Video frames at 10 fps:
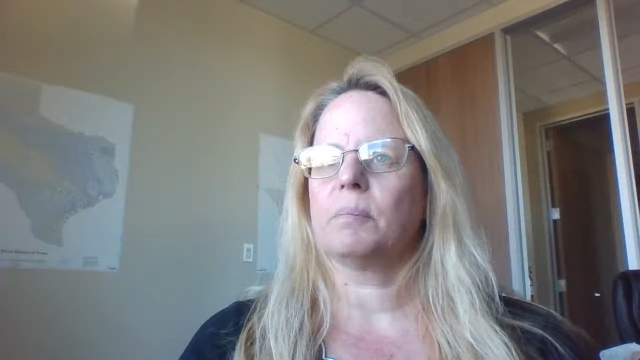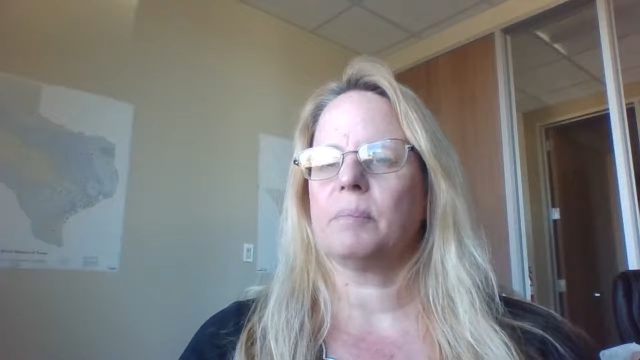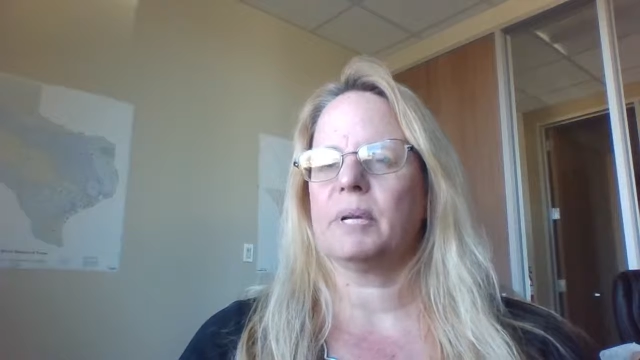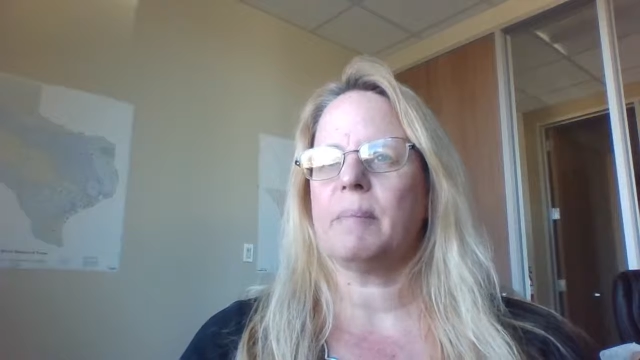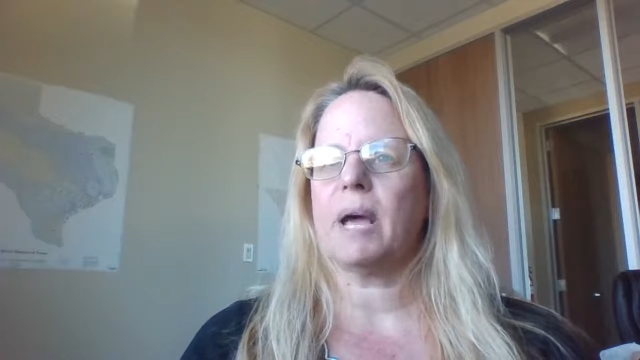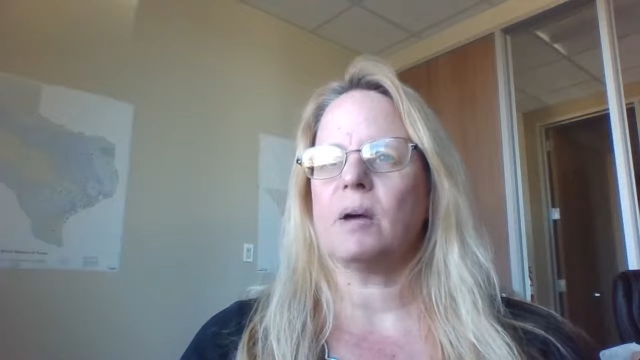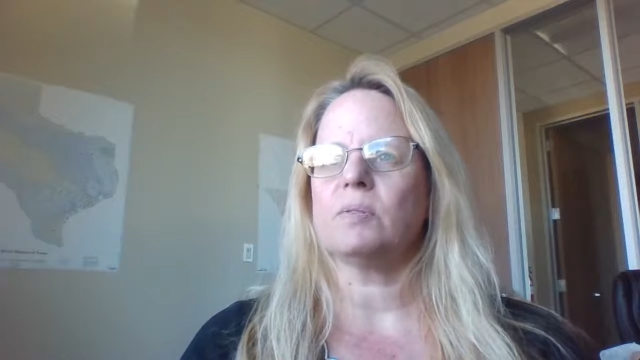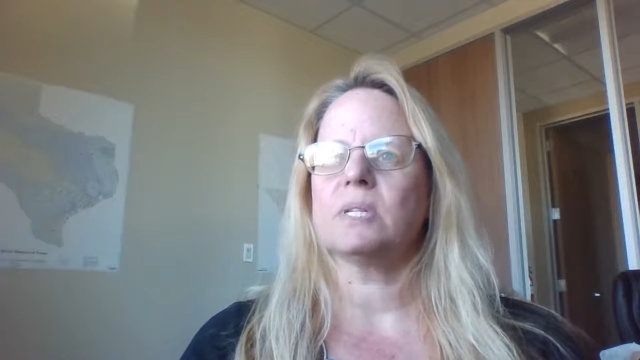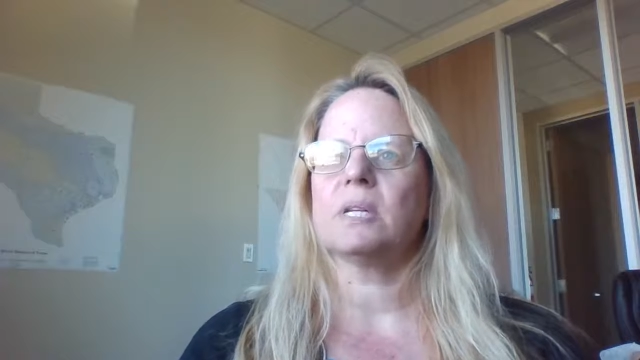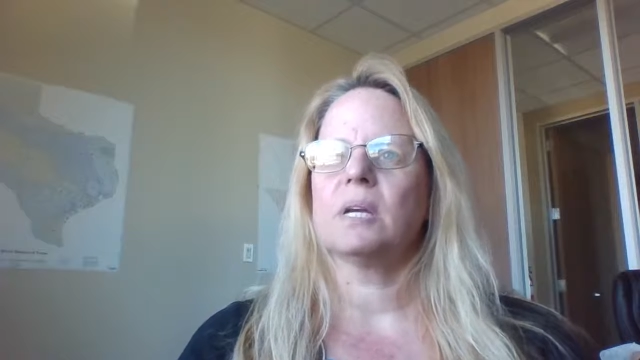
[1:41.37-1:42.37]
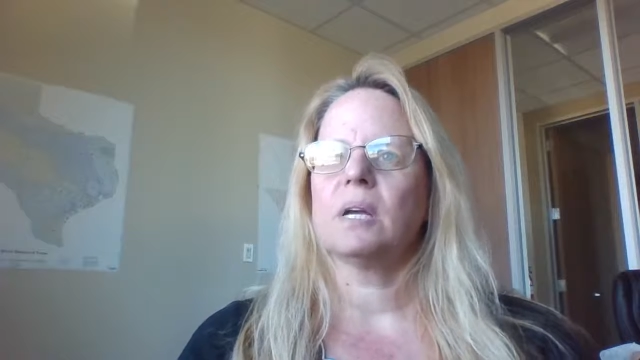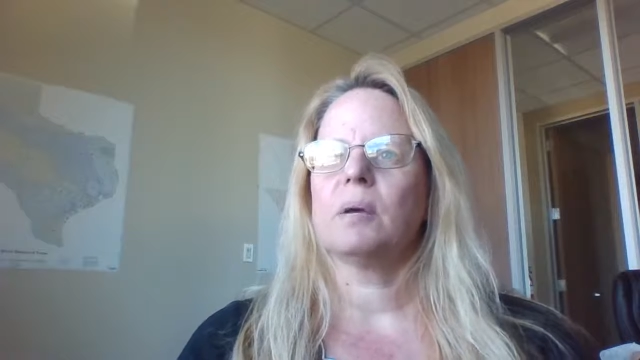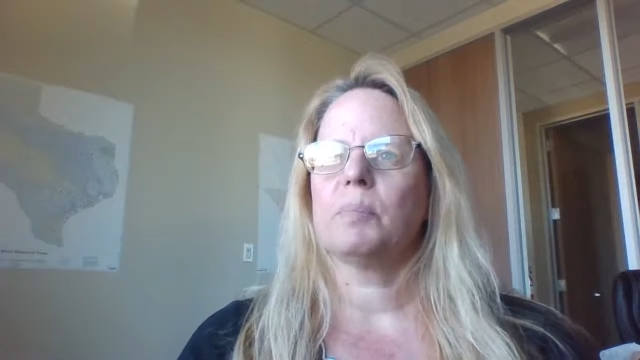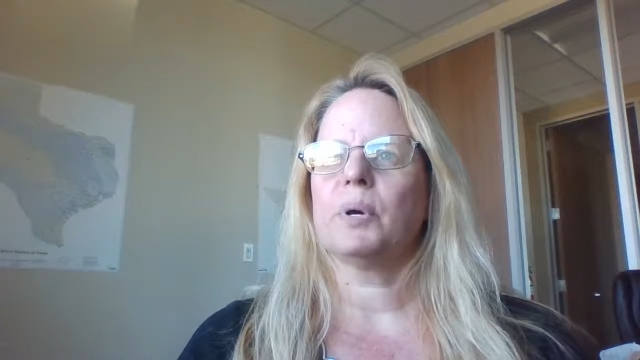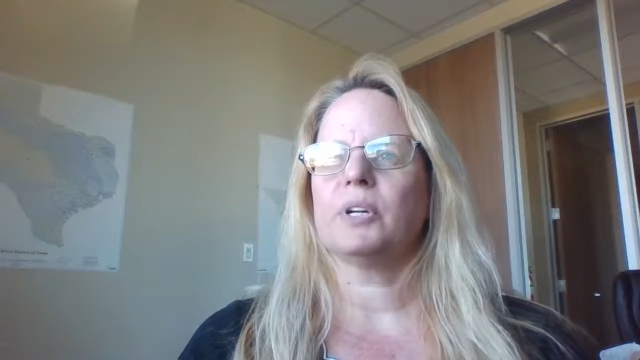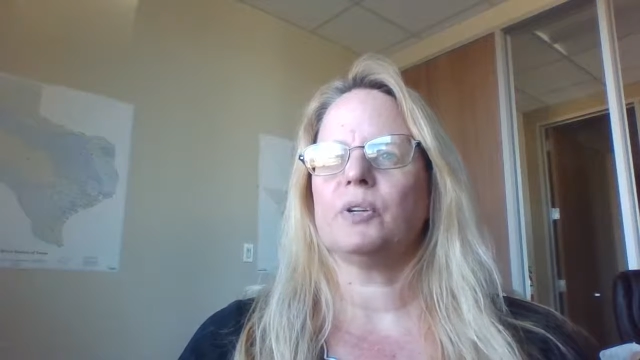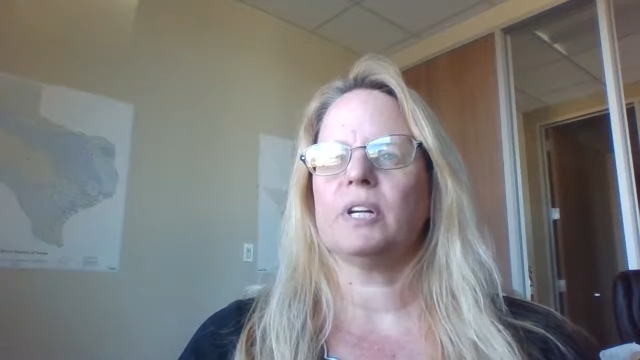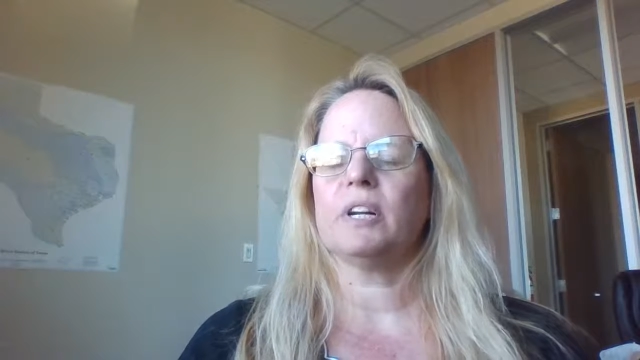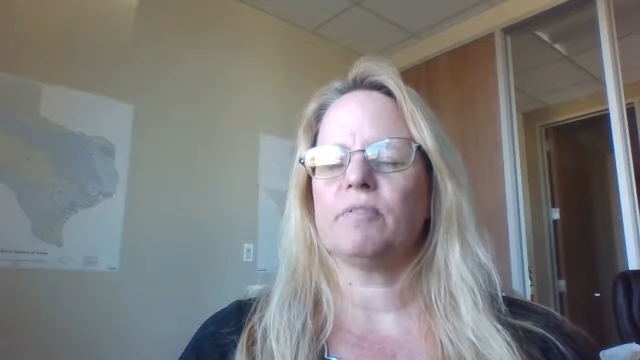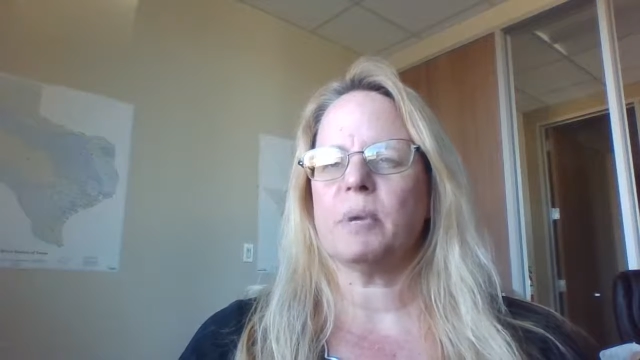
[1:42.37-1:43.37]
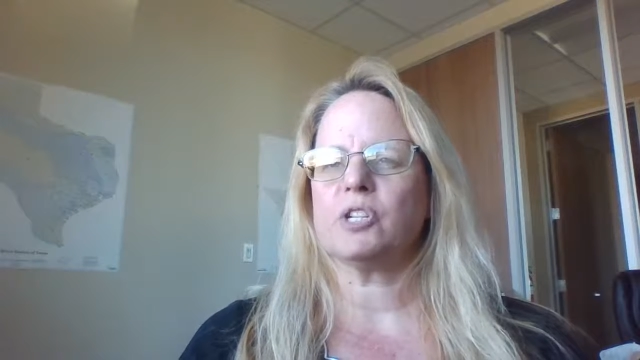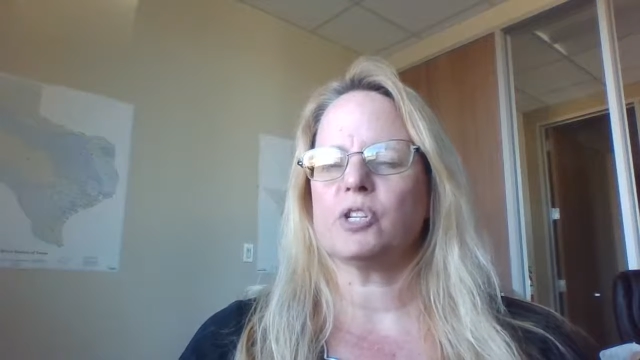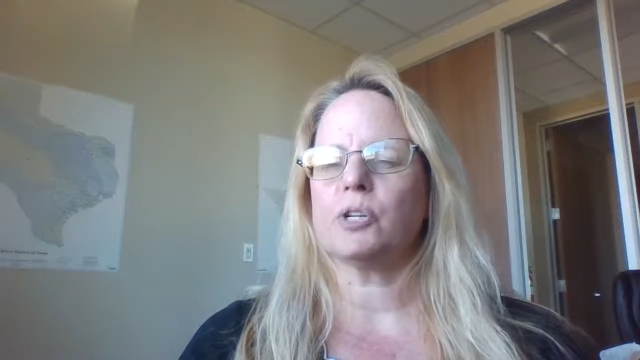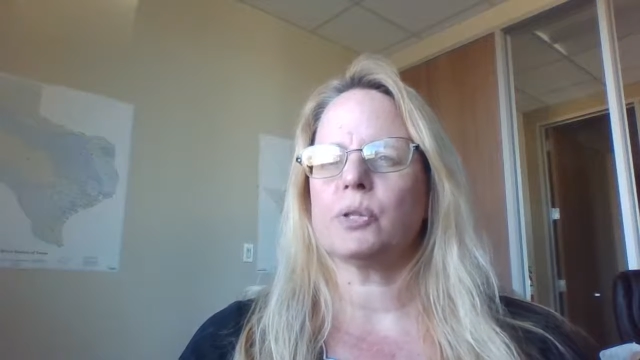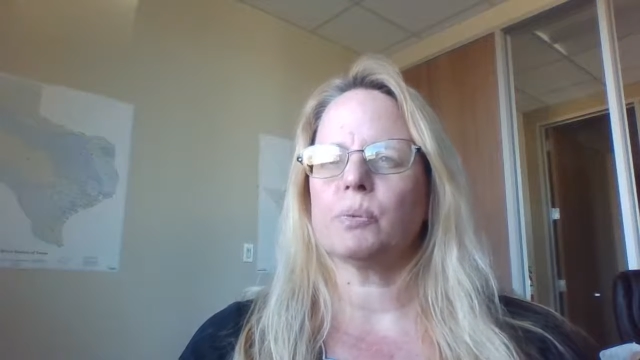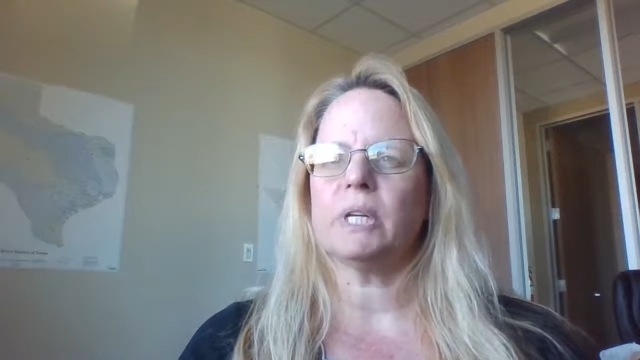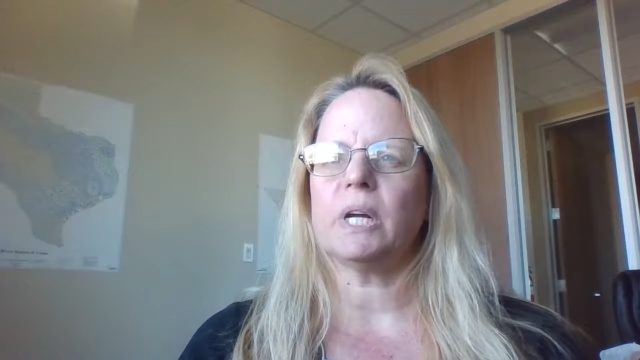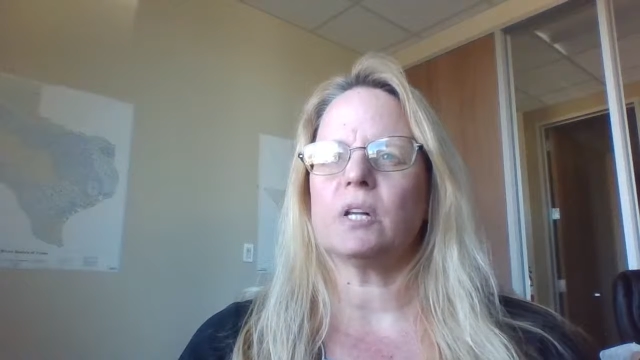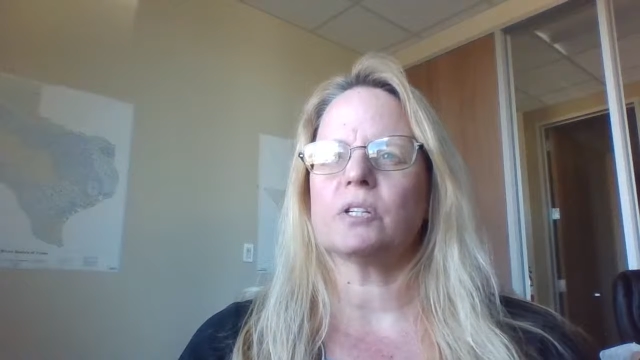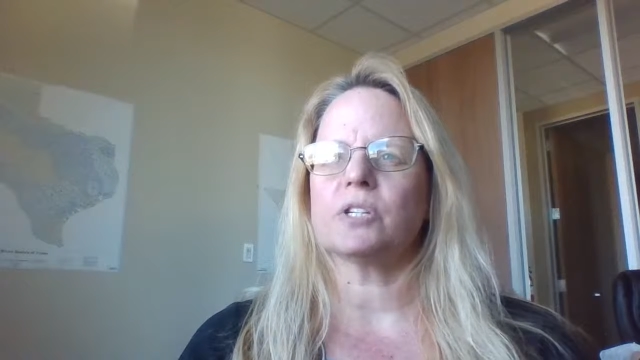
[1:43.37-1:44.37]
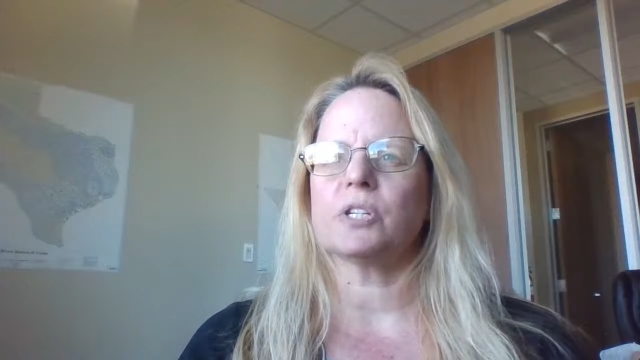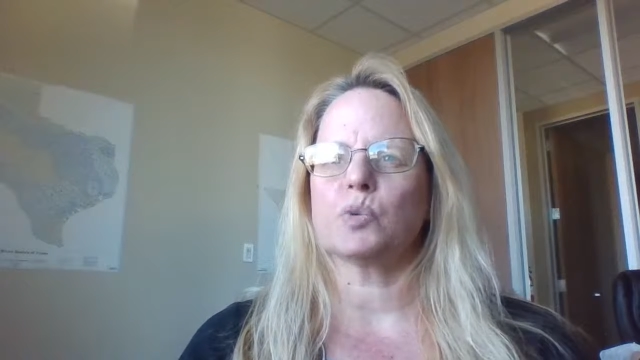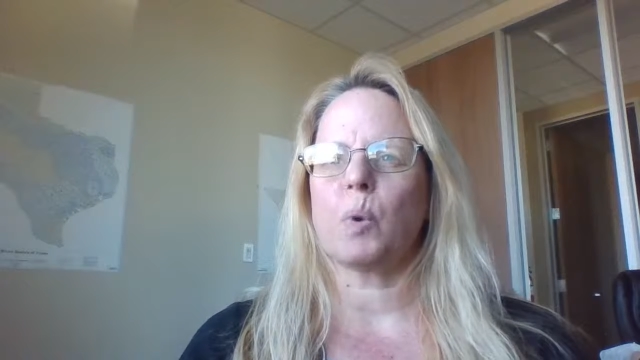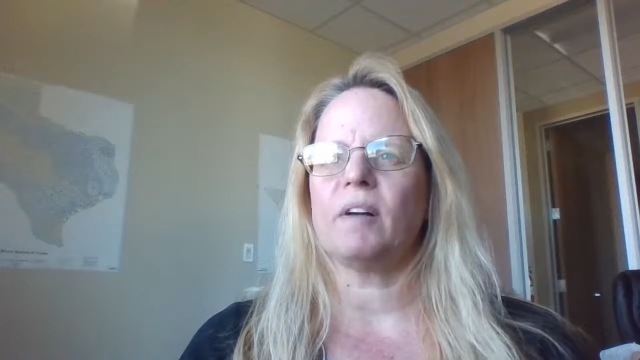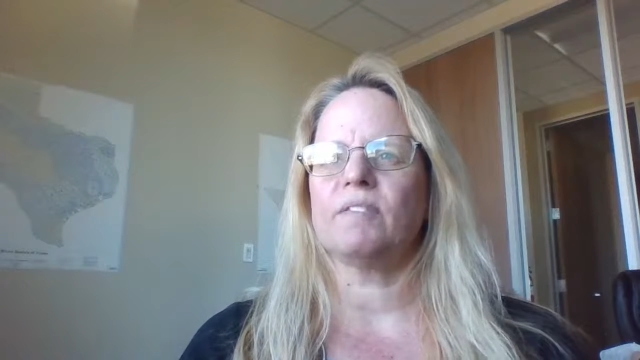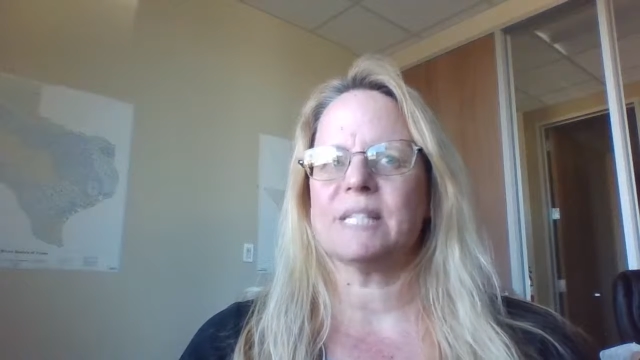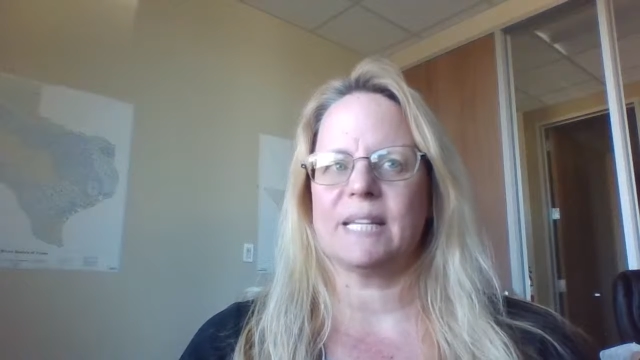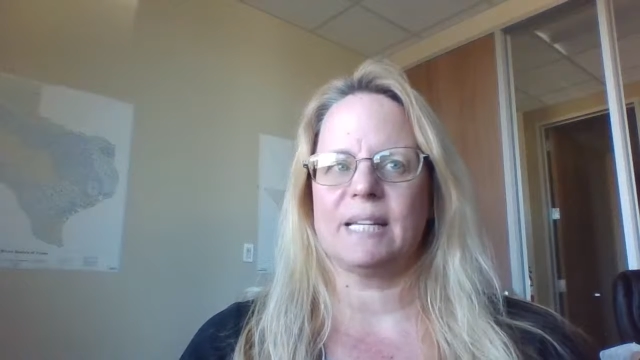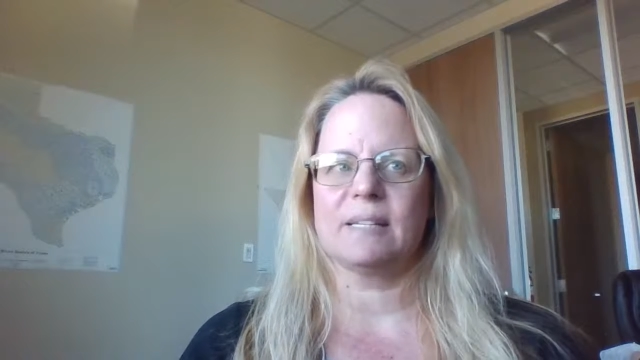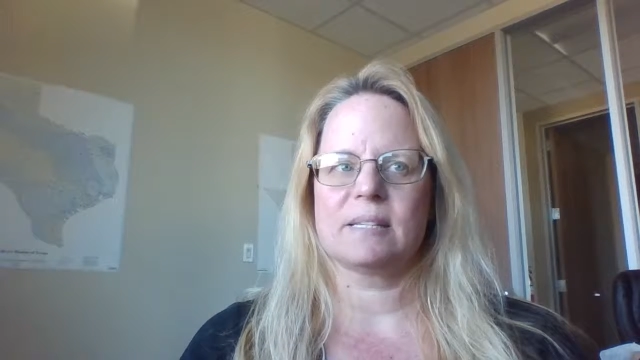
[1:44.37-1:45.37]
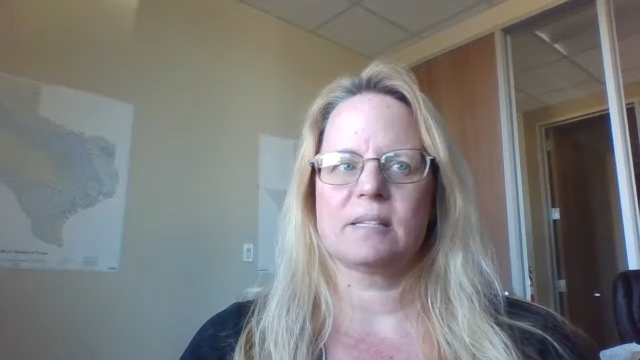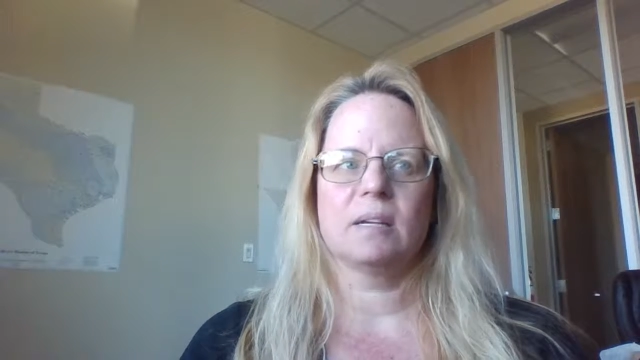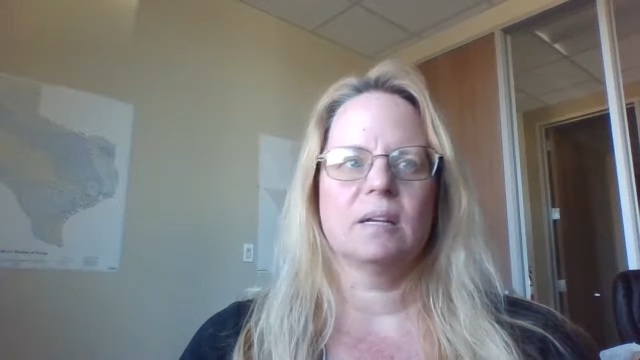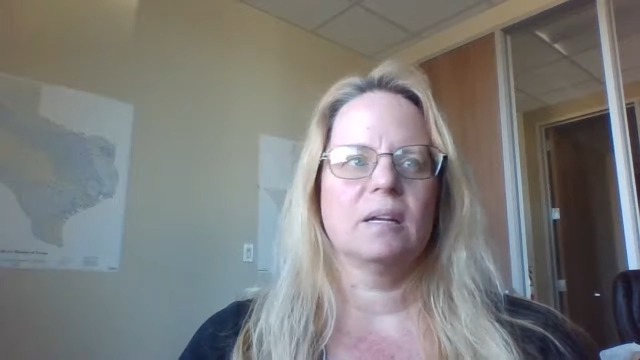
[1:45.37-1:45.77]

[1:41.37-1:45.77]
bid amount per unit of measure, $3.12.